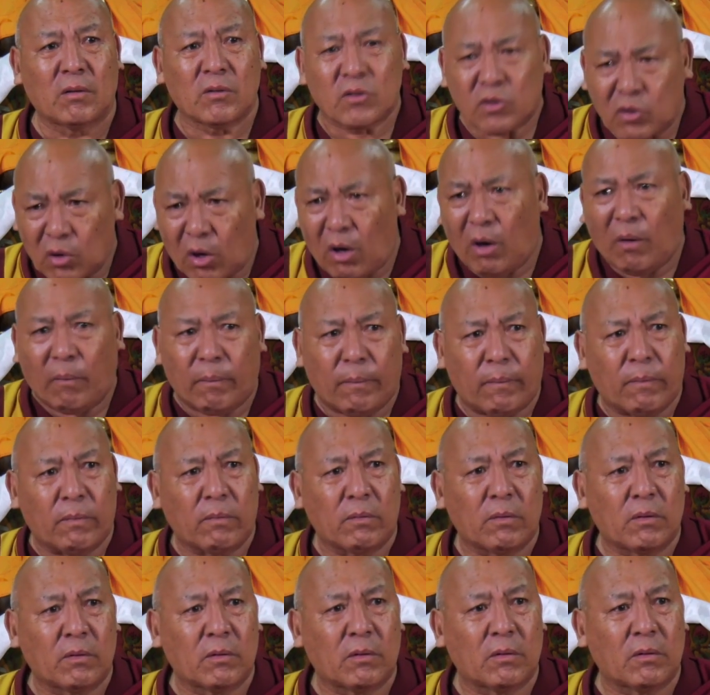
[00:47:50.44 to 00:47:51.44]
Stop!"
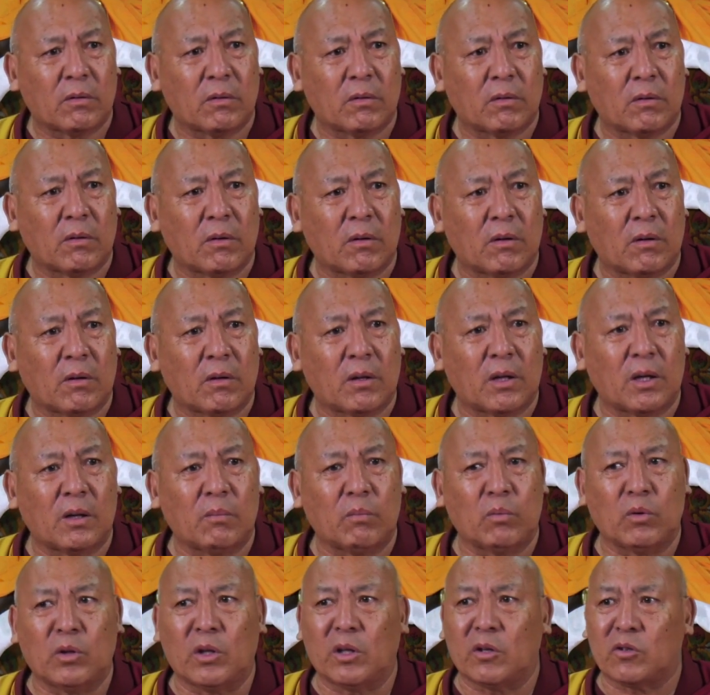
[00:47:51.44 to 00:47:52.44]

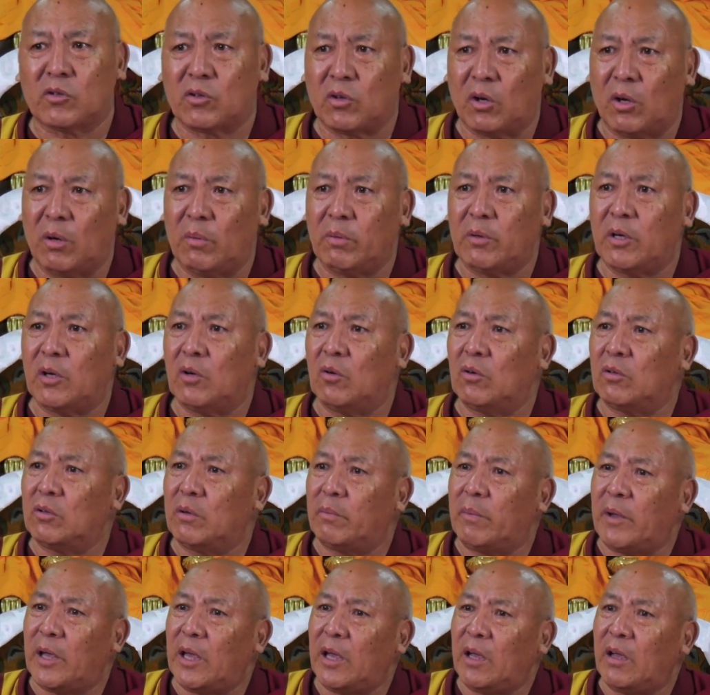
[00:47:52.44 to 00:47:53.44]
Then Buddha stopped,
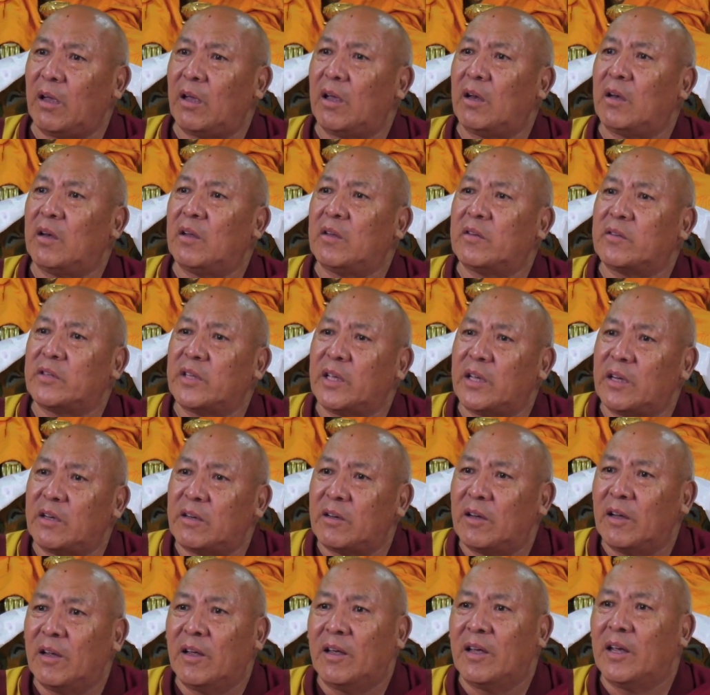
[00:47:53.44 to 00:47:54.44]
looked back, and he
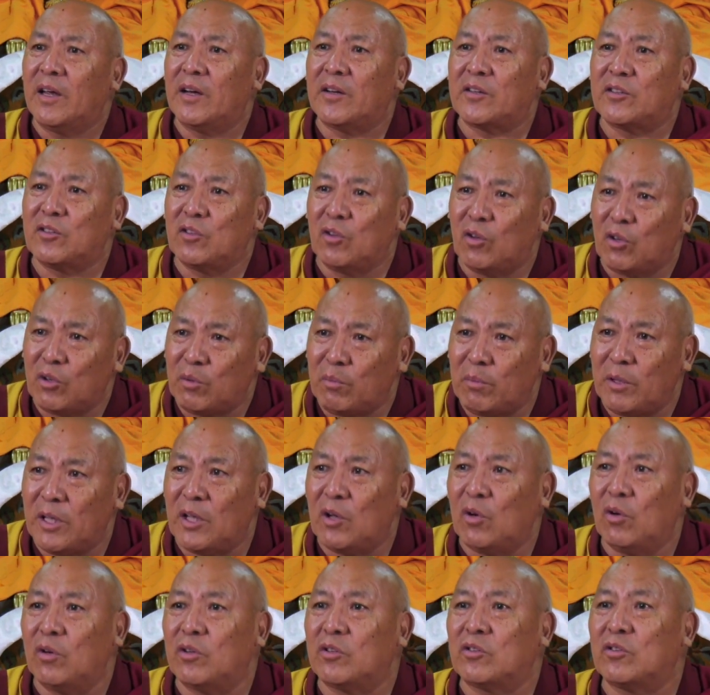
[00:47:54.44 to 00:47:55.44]
said, "It's not
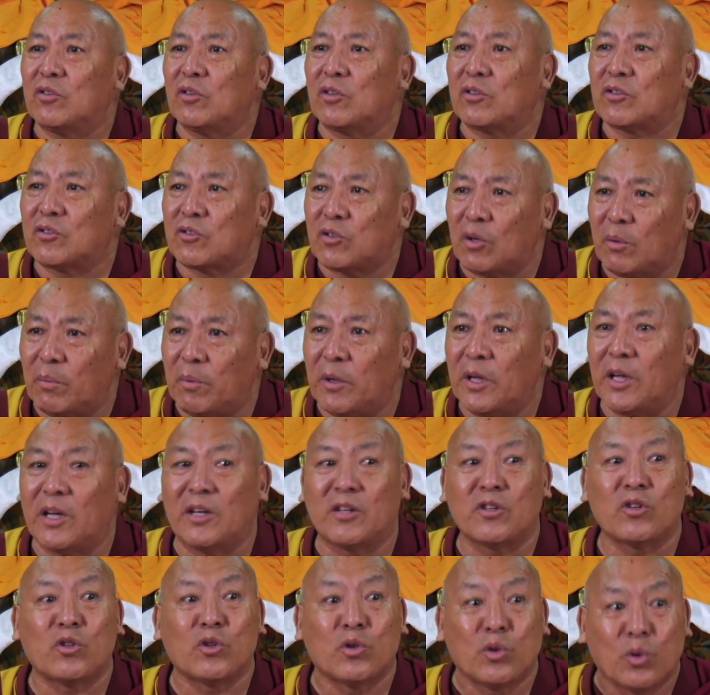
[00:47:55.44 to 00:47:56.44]
me who is not stopping,
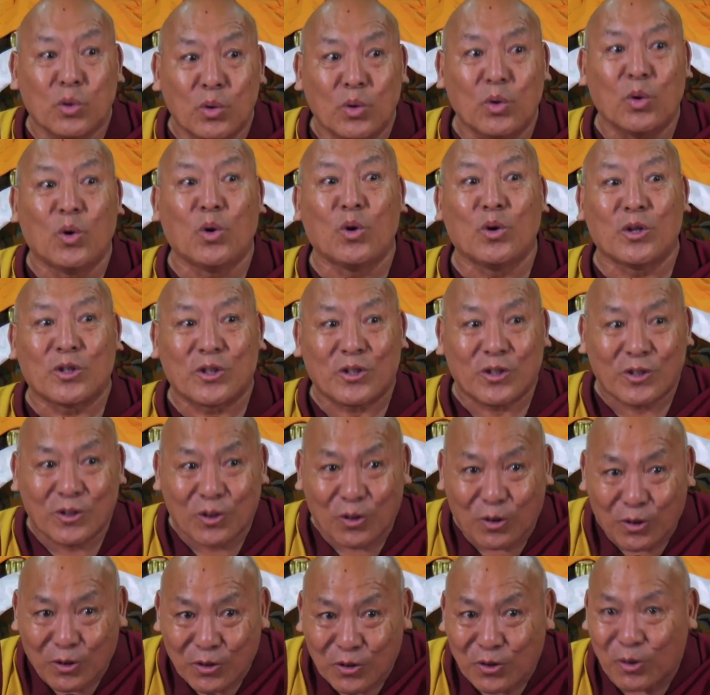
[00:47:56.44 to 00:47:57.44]
it is you who is
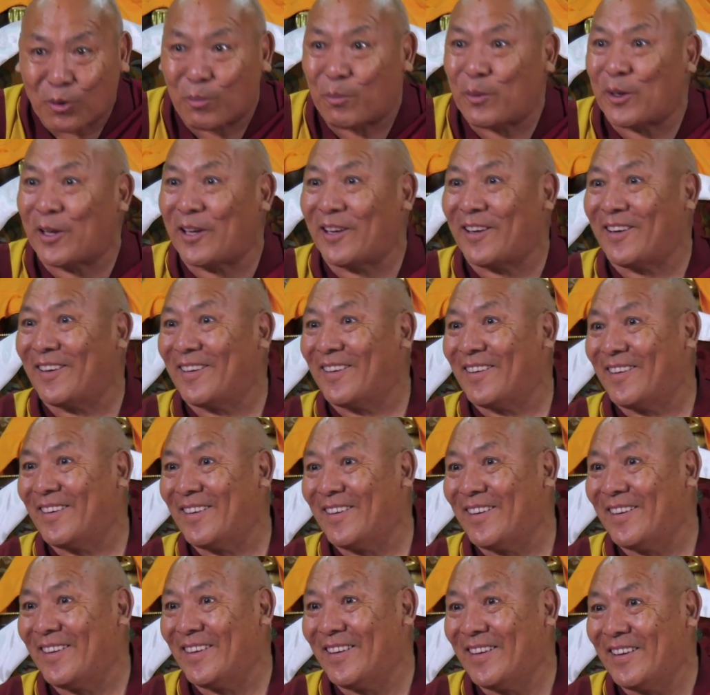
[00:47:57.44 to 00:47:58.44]
not stopping."
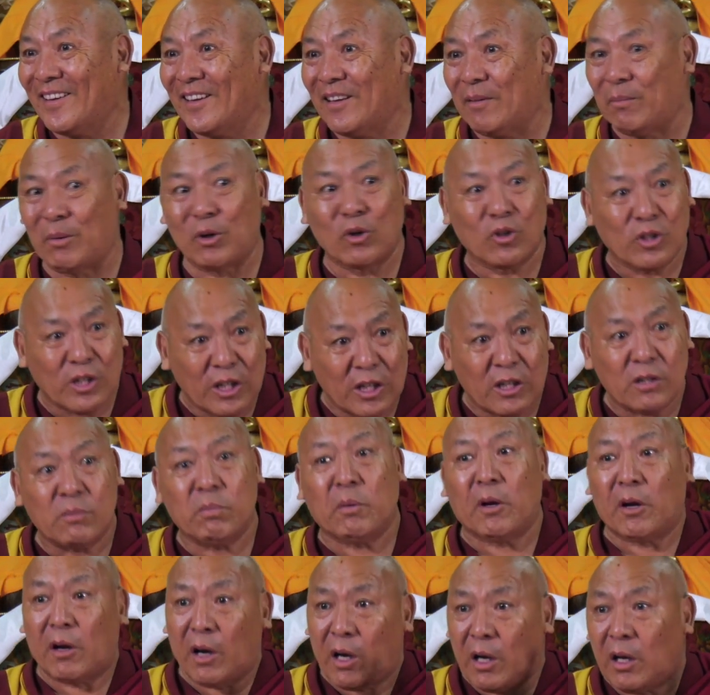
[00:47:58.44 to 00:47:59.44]
Because he has
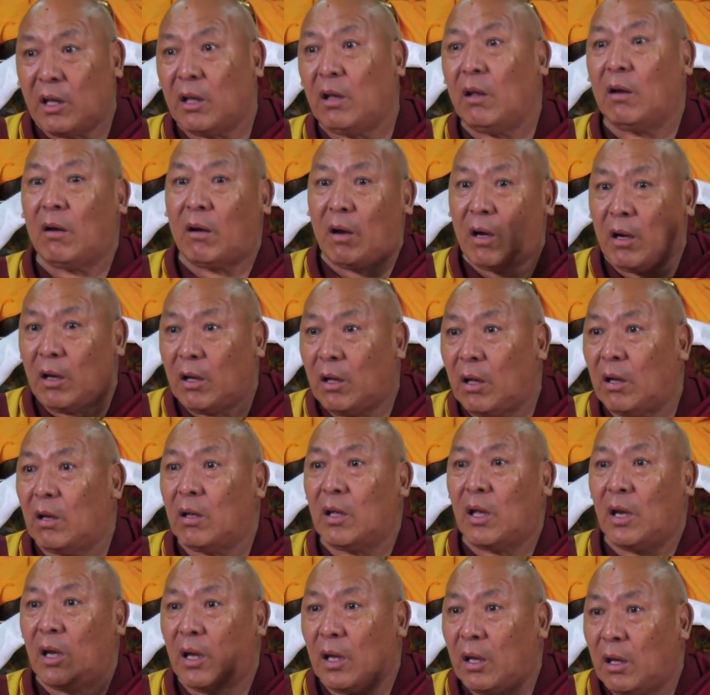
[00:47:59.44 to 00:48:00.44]
been running and running
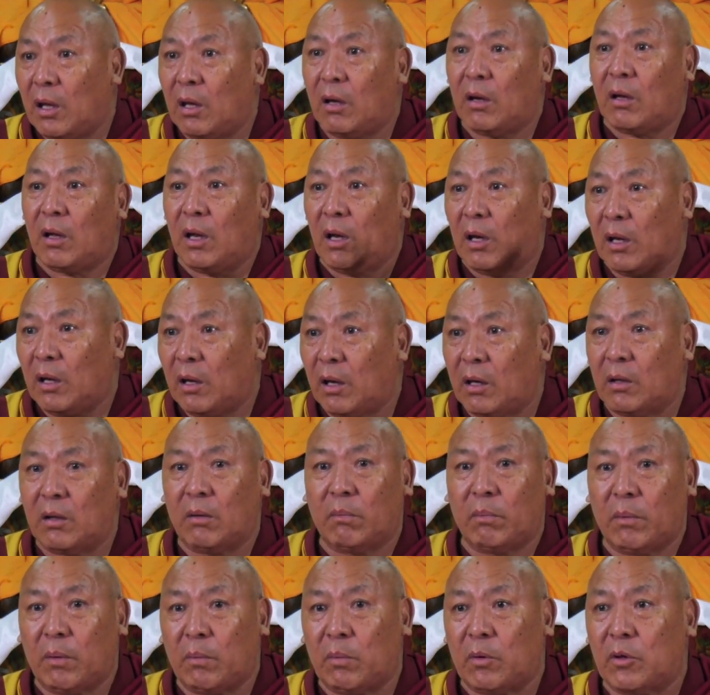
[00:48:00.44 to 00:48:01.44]
and killing and killing
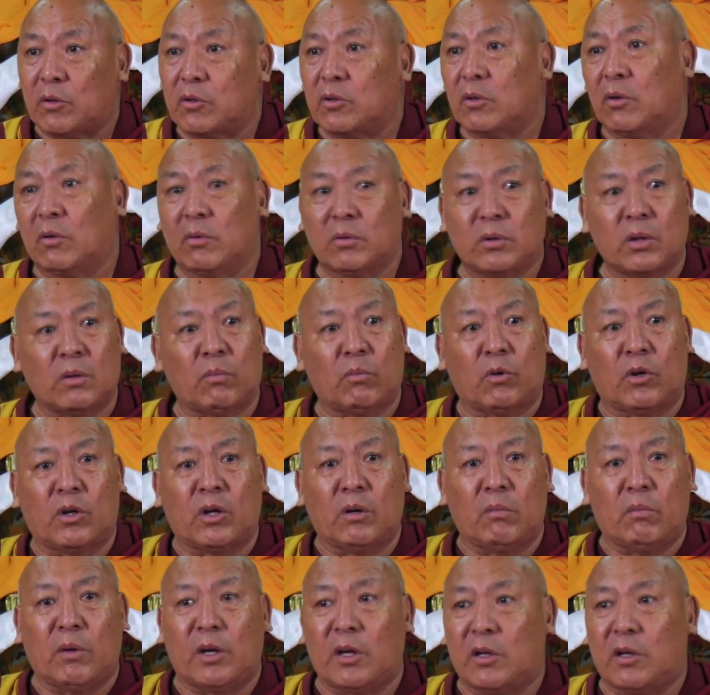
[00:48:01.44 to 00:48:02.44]
other people. So the modern